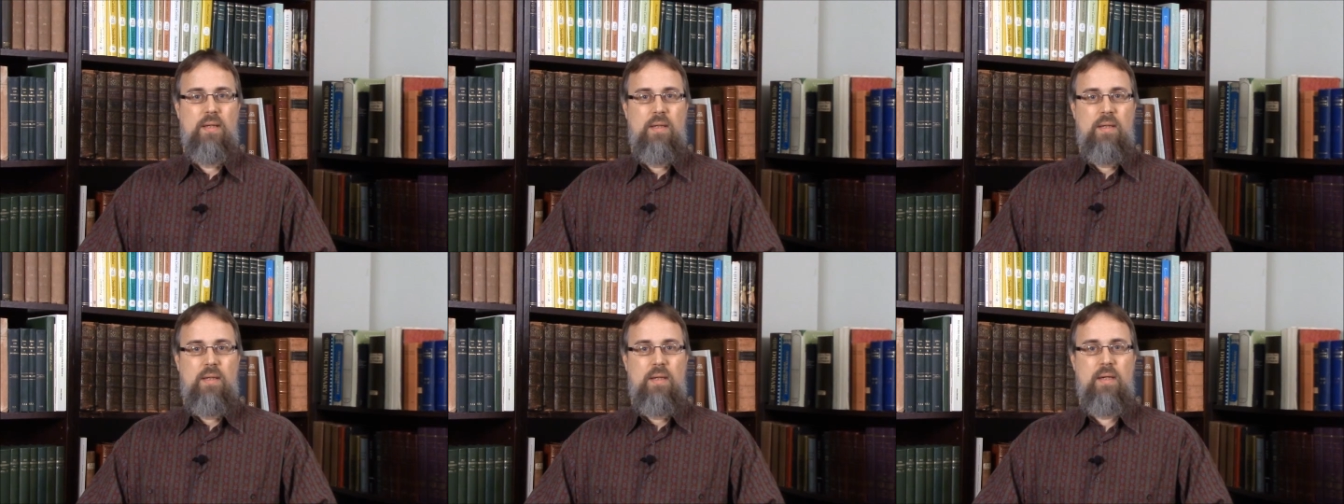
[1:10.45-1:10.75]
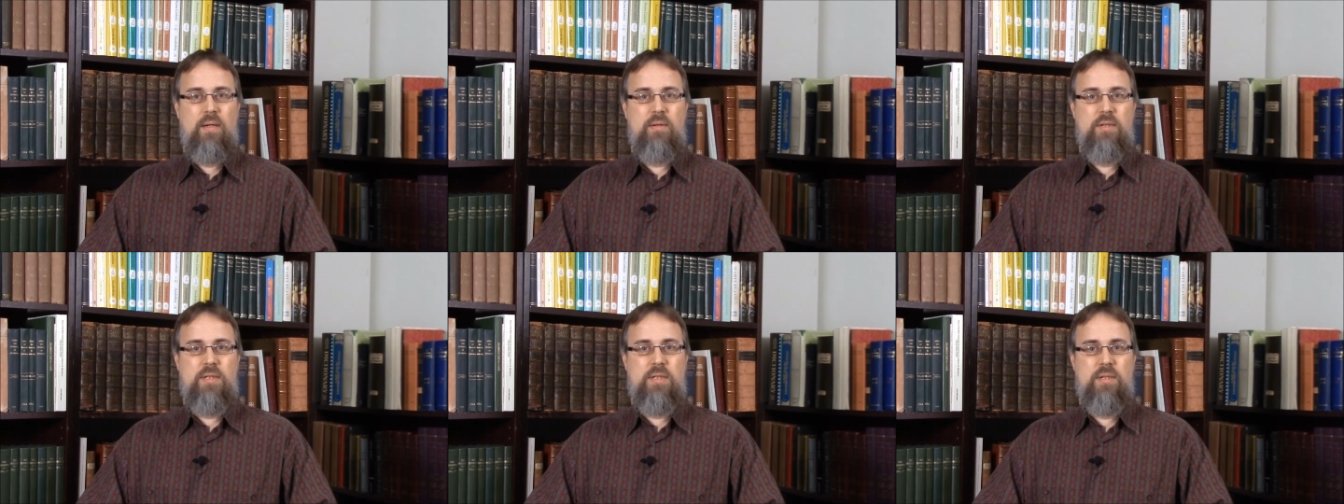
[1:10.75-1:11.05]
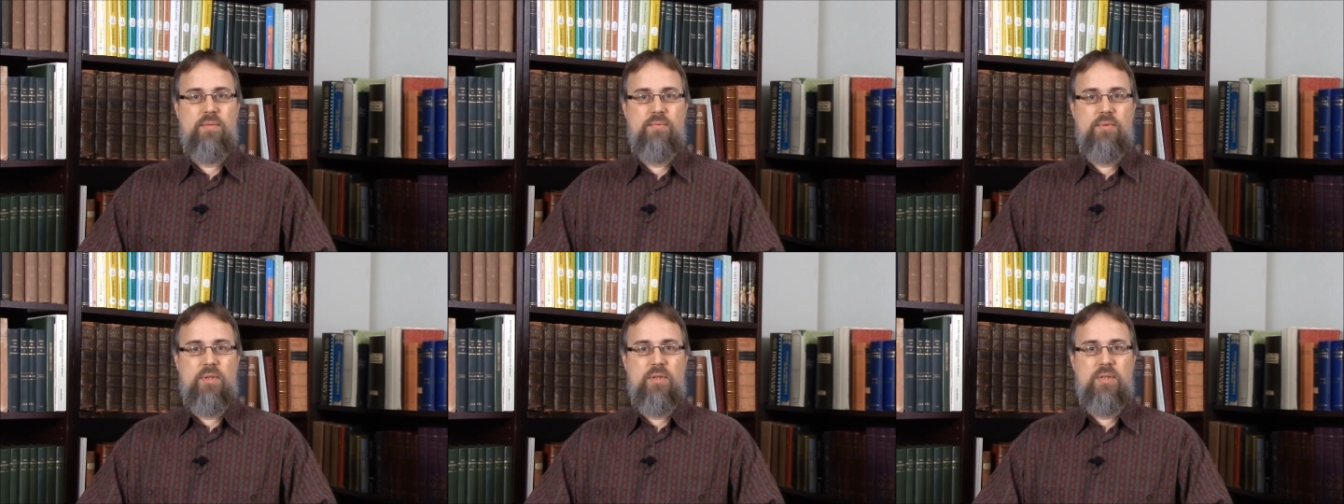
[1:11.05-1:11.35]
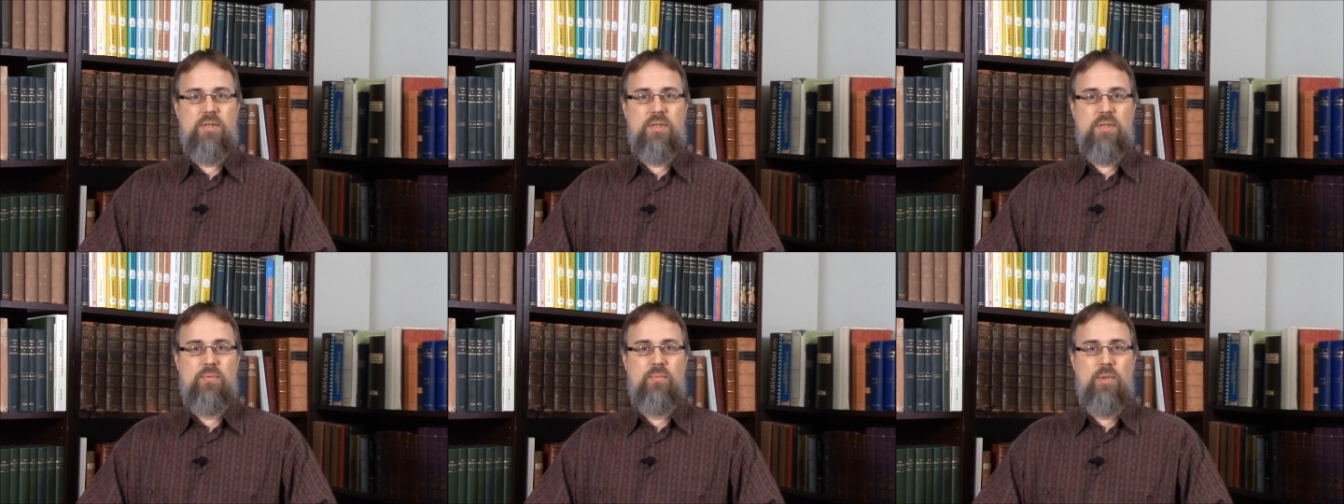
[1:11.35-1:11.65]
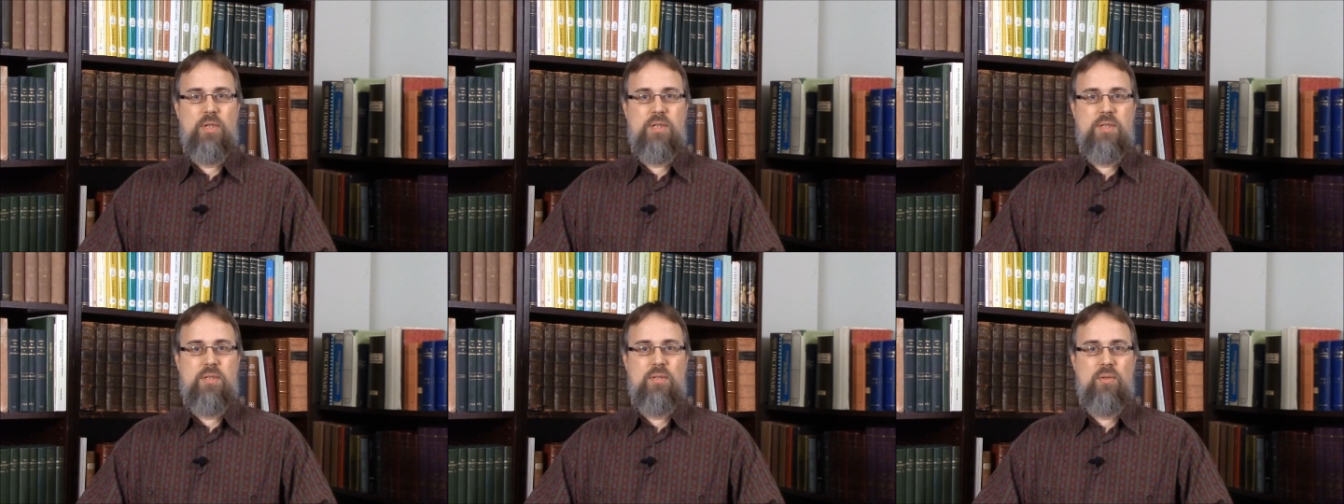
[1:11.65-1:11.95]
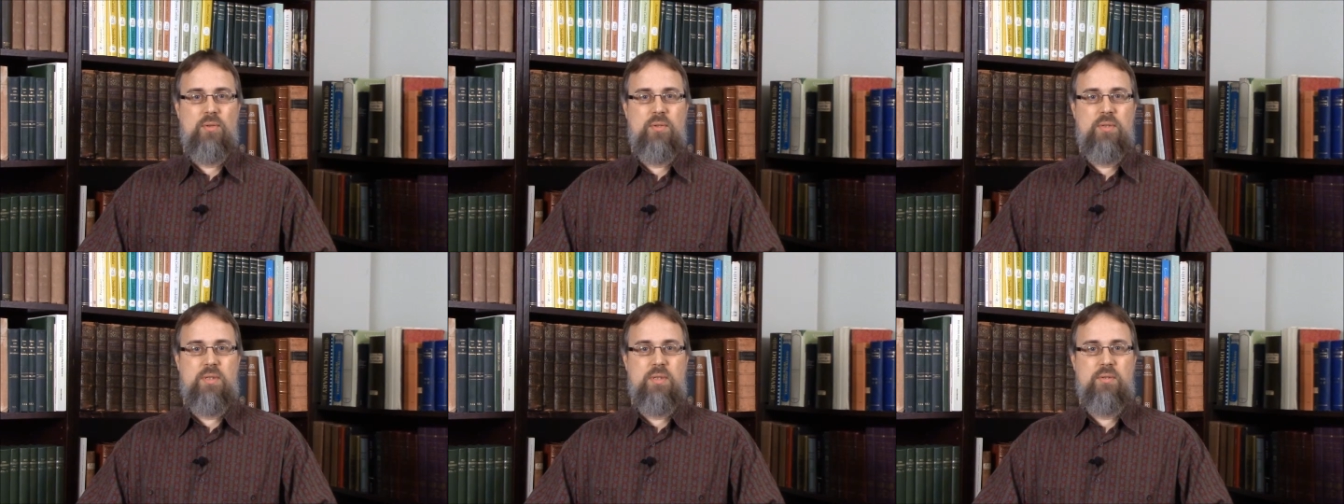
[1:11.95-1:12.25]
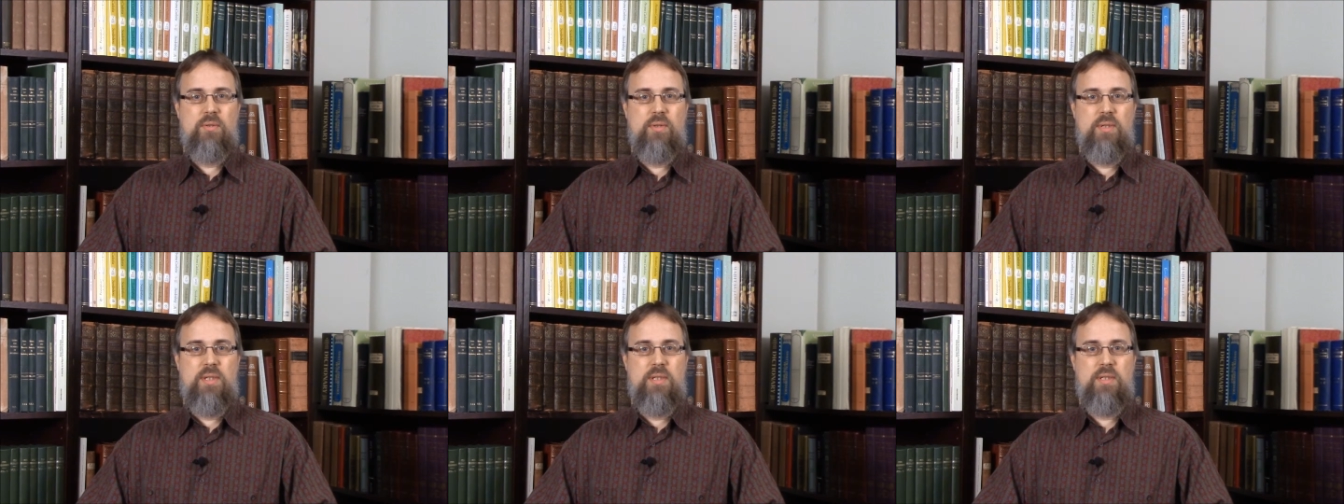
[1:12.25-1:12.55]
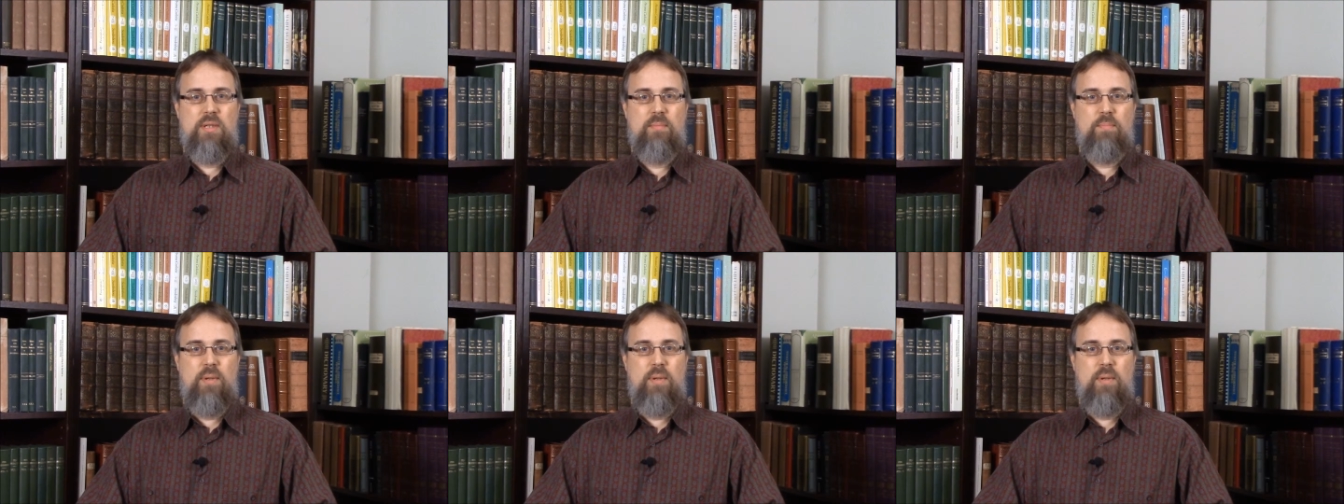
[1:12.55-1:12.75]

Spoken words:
Here is the verse in which those trees are